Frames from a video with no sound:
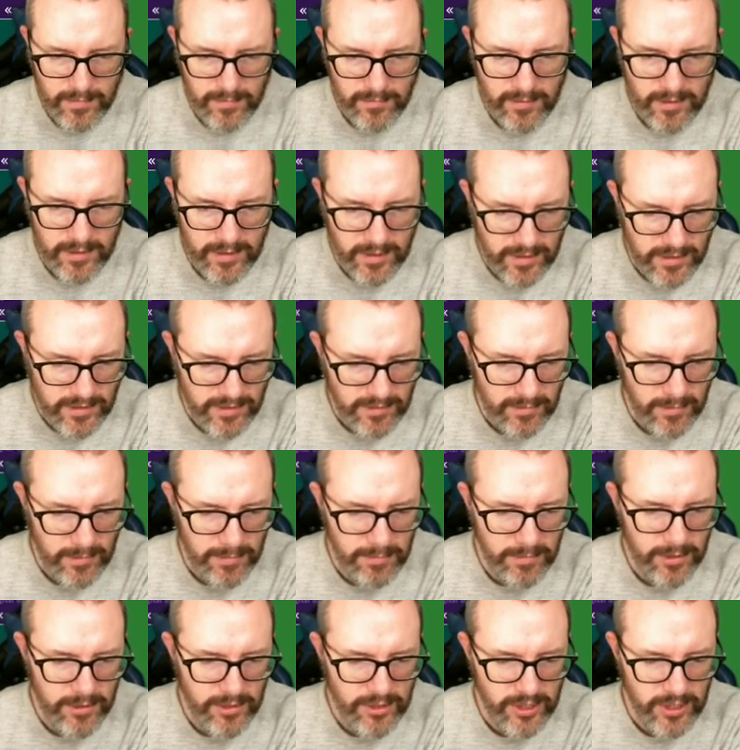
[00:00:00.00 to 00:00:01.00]
Right then, so we're
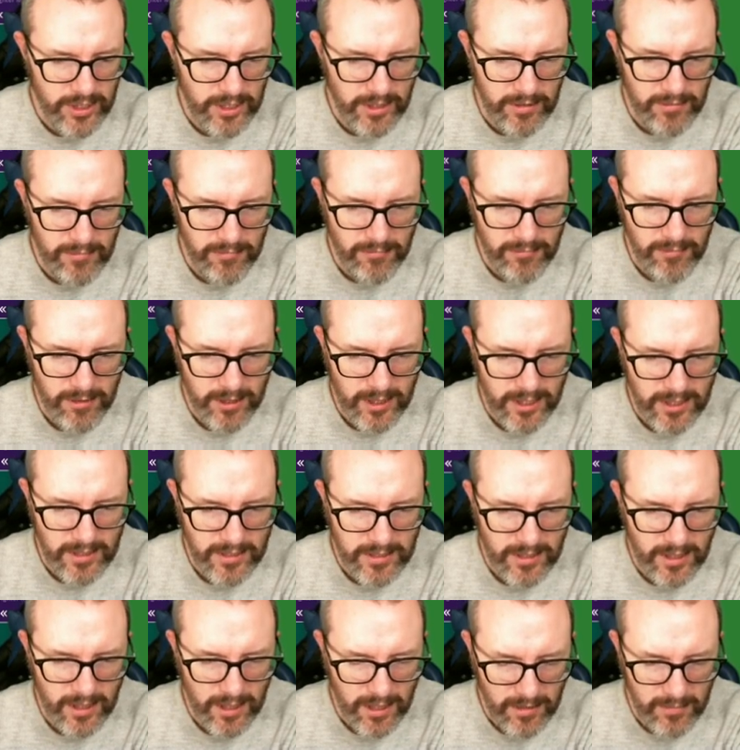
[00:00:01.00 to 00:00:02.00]
pushing right
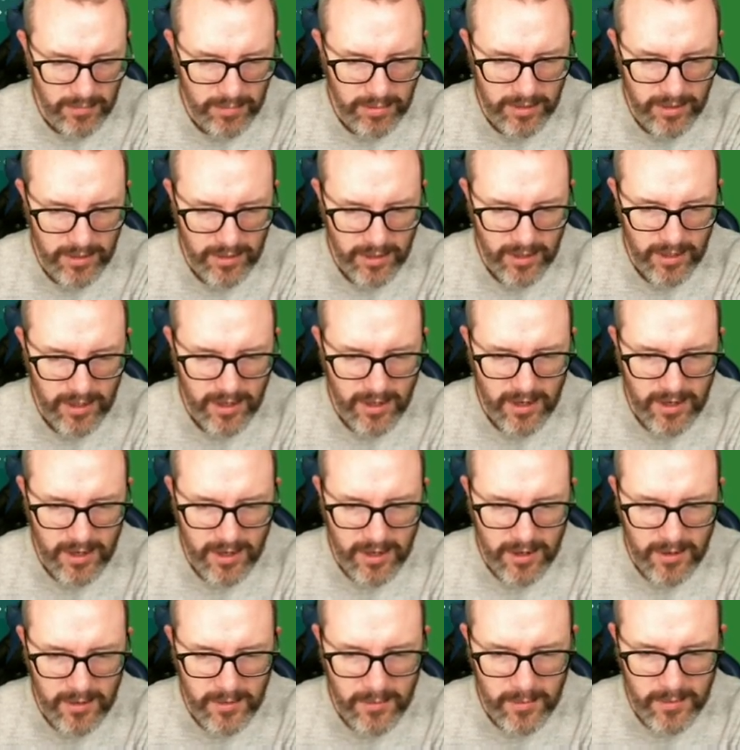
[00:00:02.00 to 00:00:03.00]
up.
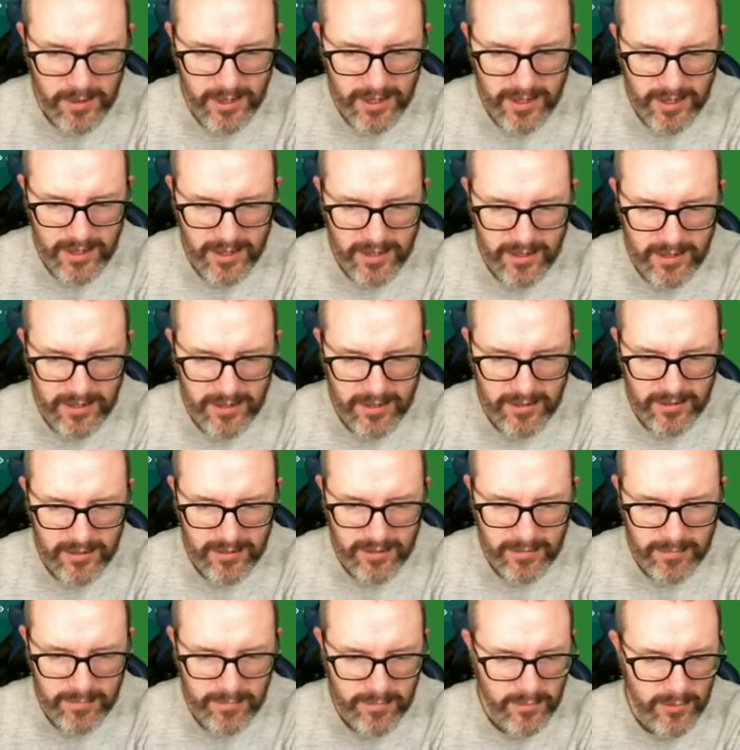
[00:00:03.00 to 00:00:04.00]
We're going
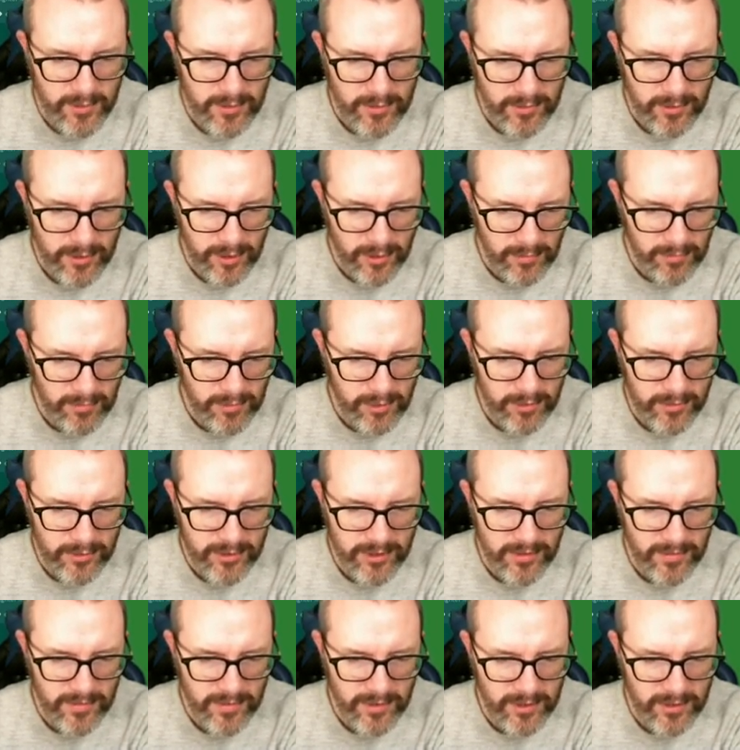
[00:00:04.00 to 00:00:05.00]
to do long balls
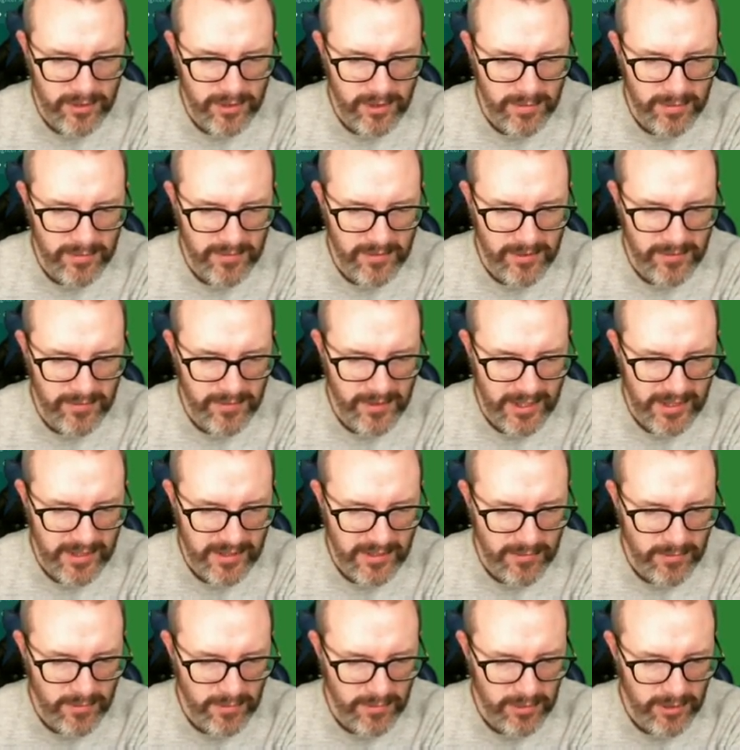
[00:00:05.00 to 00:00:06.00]
over the top of
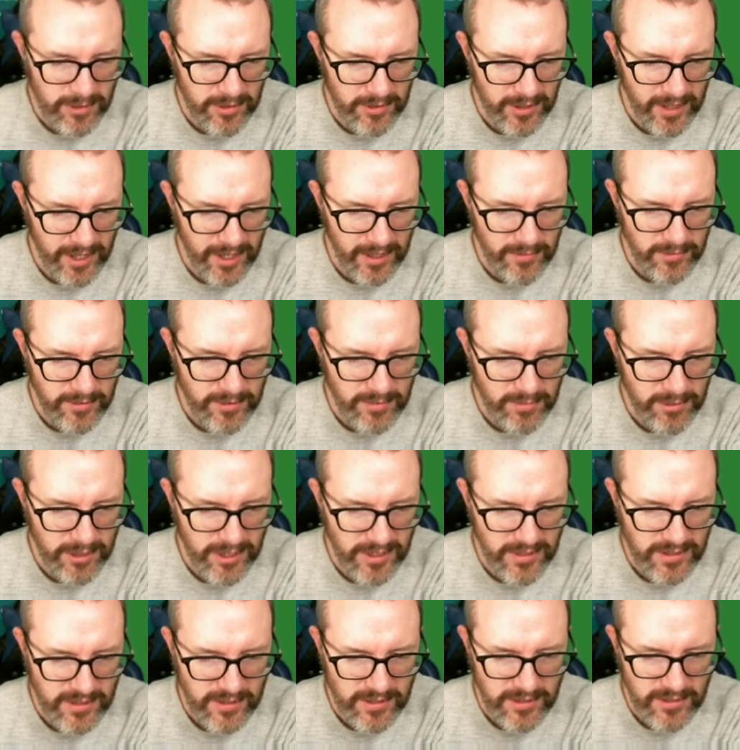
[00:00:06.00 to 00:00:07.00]
defence. We'll put on counter
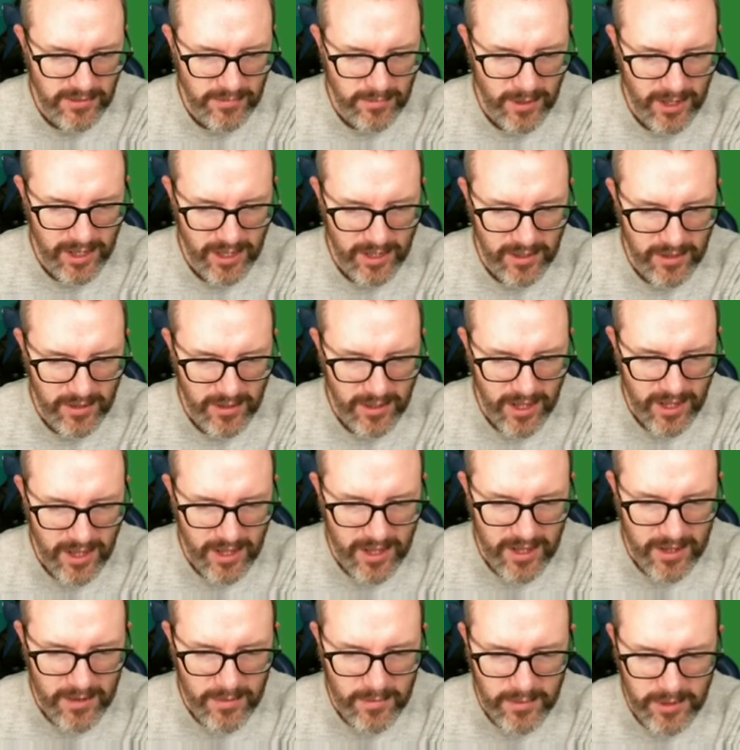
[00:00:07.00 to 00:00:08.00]
press as well.
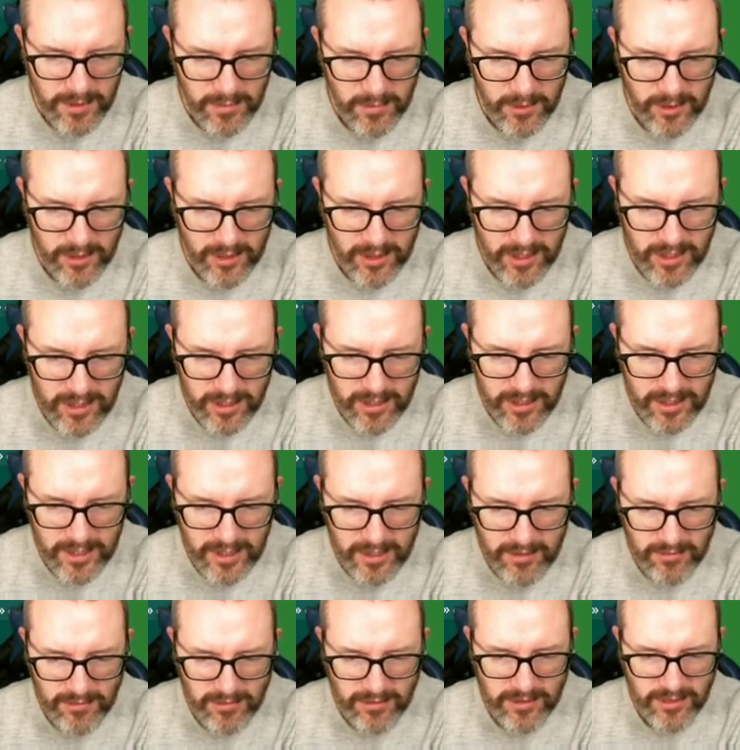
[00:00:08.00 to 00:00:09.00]
We want early
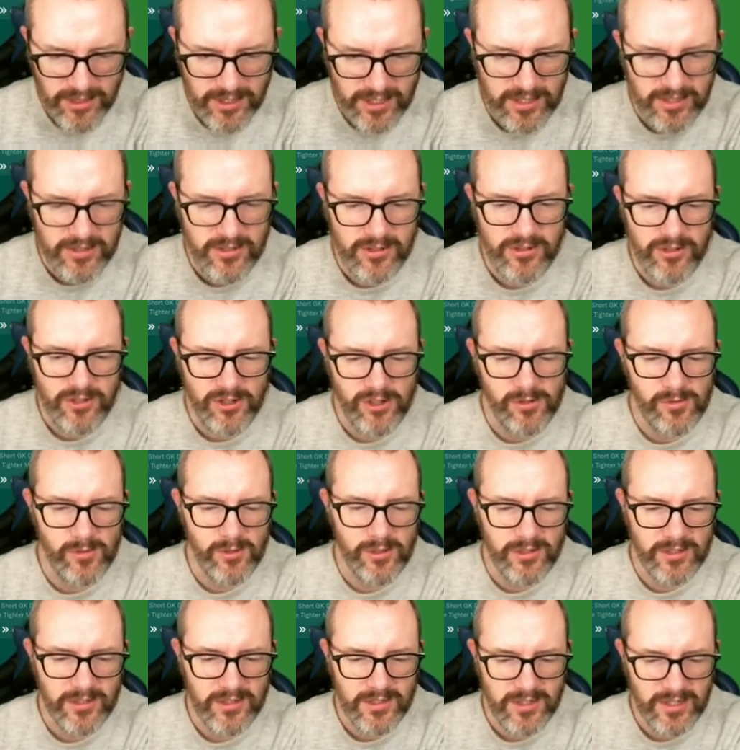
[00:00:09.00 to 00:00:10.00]
crosses, shoot
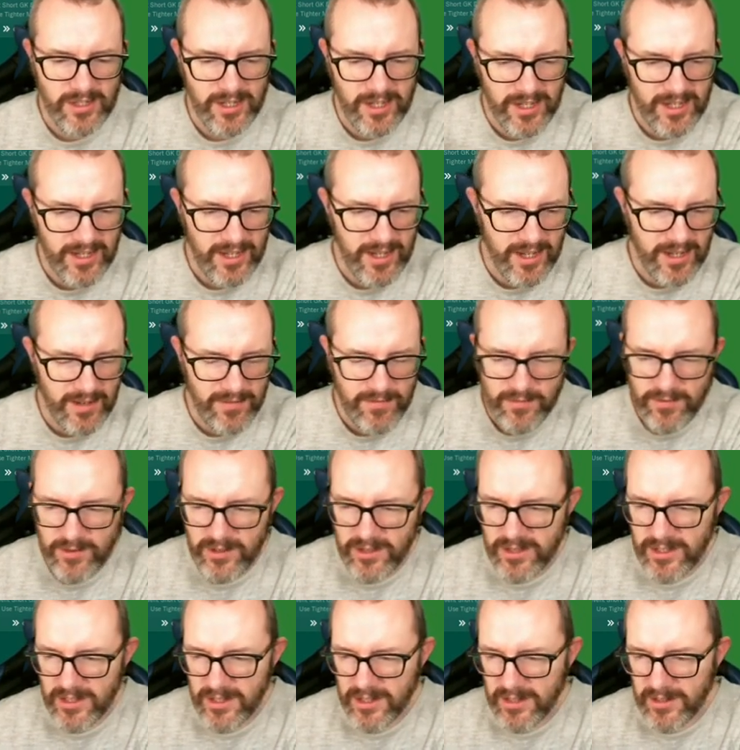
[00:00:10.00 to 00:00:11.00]
on sight,
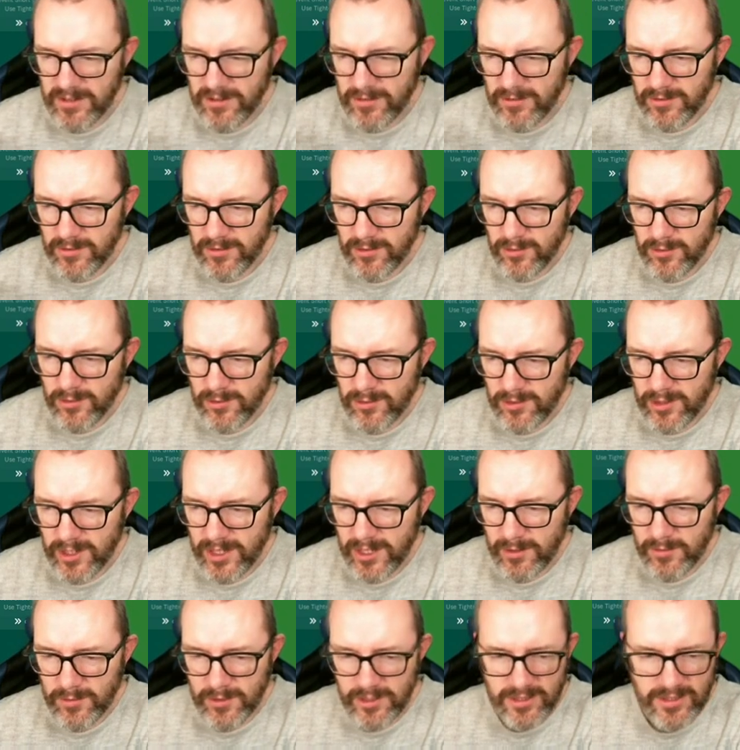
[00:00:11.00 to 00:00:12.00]
everything, all
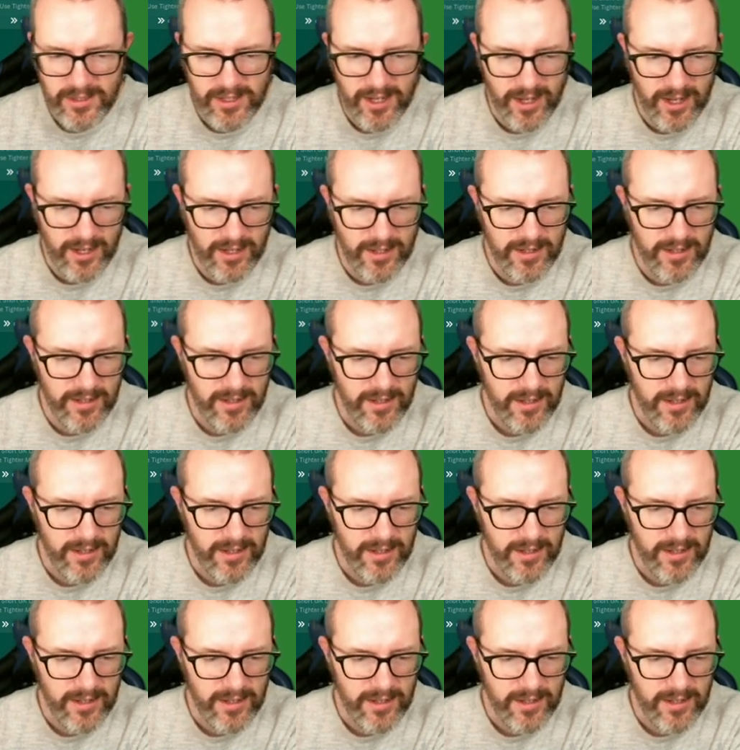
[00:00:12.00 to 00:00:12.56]
out attack.